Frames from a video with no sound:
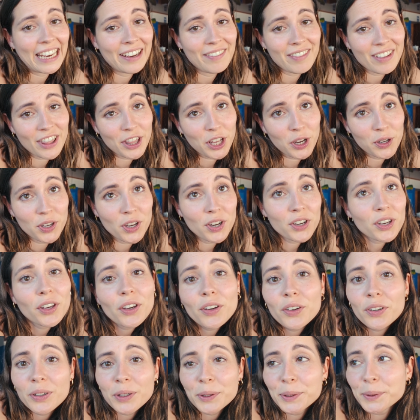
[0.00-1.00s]
Even though you're
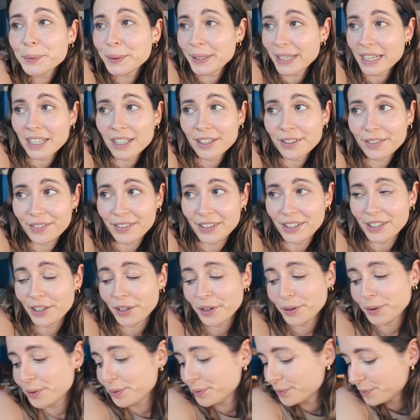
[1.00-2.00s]
cute, I'll keep
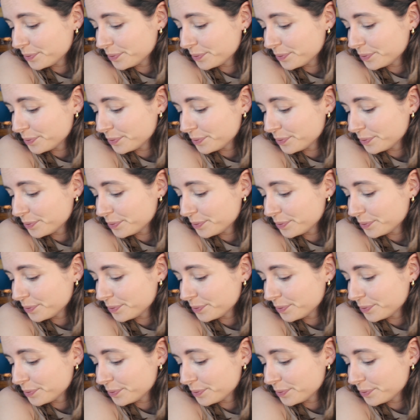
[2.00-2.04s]
you.